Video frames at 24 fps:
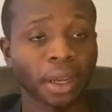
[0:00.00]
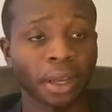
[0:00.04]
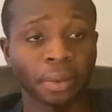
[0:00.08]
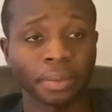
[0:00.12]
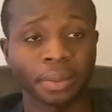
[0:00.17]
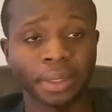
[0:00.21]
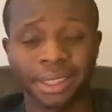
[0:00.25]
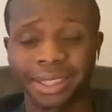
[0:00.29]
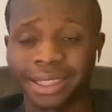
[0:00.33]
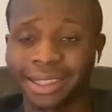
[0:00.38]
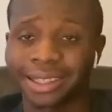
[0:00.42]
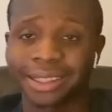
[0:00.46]

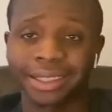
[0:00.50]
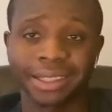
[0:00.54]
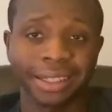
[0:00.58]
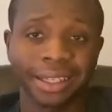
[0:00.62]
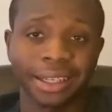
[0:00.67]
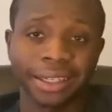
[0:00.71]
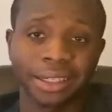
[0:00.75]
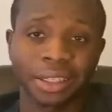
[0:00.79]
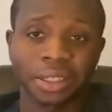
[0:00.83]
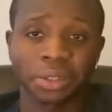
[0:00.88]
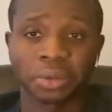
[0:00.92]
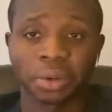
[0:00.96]
It's
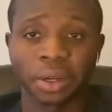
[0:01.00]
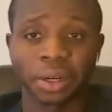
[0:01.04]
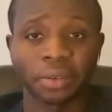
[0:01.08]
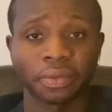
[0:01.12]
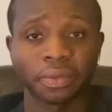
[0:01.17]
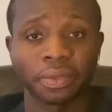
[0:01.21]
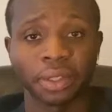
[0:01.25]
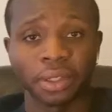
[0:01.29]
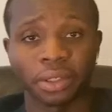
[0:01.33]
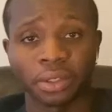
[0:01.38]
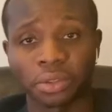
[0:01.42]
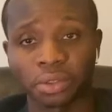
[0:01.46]
just one
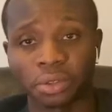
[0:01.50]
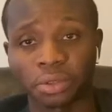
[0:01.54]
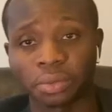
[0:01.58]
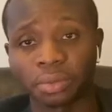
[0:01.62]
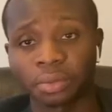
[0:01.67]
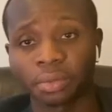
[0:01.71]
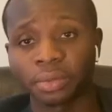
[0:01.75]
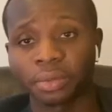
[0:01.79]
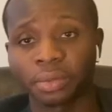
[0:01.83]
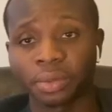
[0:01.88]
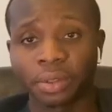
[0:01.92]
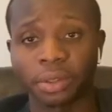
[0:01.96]
of the
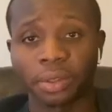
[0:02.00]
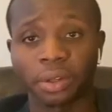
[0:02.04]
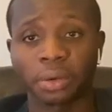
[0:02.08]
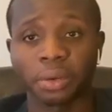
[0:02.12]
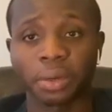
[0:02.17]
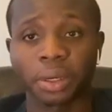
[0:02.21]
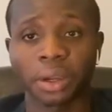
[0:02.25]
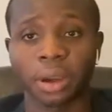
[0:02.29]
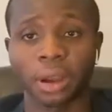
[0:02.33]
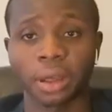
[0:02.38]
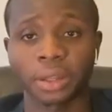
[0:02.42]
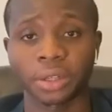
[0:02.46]
Zoom, we
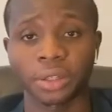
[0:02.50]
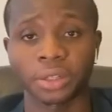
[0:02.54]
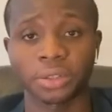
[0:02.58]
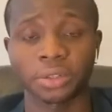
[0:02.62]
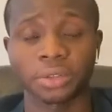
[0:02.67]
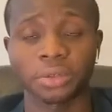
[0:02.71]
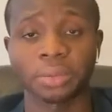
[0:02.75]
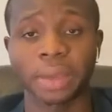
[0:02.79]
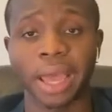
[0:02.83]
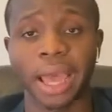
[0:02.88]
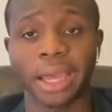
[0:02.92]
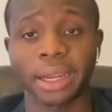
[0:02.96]
call it
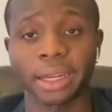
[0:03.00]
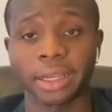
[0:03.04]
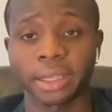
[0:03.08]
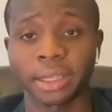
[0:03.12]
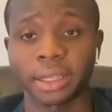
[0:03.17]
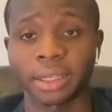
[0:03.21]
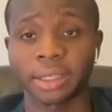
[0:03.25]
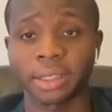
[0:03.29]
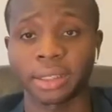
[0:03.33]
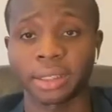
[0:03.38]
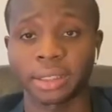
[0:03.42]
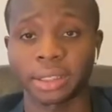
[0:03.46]
Zoom
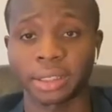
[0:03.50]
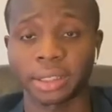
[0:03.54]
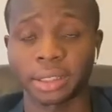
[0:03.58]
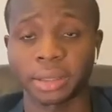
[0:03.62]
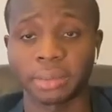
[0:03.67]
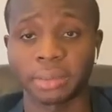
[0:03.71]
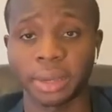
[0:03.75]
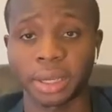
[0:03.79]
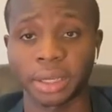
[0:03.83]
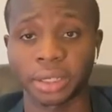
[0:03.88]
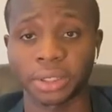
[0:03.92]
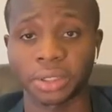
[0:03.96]
etiquette, just to
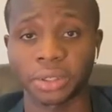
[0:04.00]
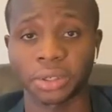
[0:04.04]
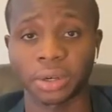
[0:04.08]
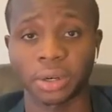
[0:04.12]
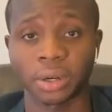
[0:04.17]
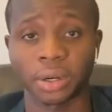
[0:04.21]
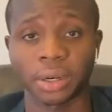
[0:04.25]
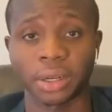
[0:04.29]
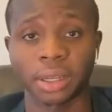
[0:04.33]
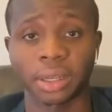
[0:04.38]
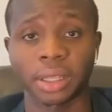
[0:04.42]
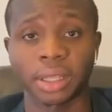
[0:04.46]
make
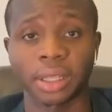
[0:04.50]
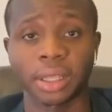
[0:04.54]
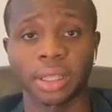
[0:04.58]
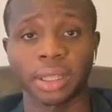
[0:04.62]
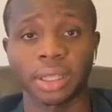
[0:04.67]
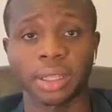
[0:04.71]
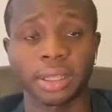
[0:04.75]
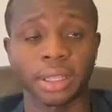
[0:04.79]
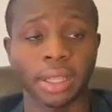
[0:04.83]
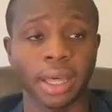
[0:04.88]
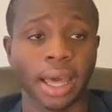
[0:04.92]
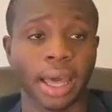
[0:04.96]
sure
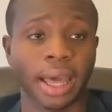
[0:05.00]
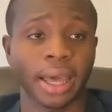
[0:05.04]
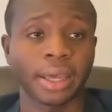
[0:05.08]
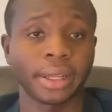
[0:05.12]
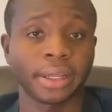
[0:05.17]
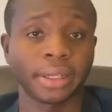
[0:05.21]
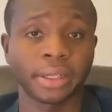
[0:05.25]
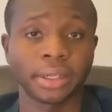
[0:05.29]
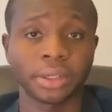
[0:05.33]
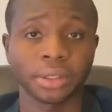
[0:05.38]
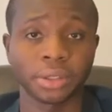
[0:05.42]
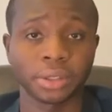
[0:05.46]
that
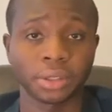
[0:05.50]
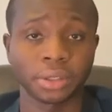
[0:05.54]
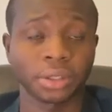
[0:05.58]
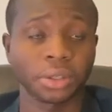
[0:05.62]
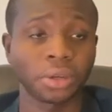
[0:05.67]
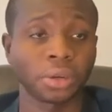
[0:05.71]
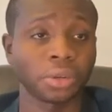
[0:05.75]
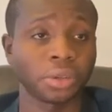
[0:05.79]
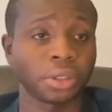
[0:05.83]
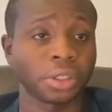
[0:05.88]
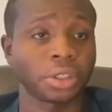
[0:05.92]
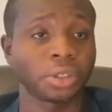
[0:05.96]
there's
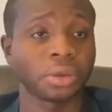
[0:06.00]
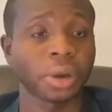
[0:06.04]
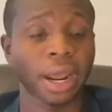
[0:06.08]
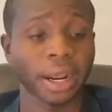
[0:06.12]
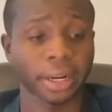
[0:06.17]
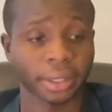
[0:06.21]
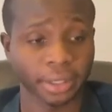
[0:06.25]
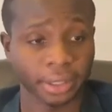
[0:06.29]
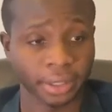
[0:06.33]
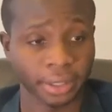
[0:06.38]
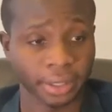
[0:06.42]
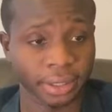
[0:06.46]
no
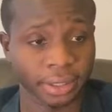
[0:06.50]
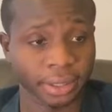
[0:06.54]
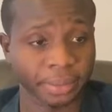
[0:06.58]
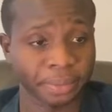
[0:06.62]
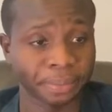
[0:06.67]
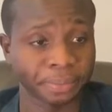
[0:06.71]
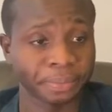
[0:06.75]
distractions.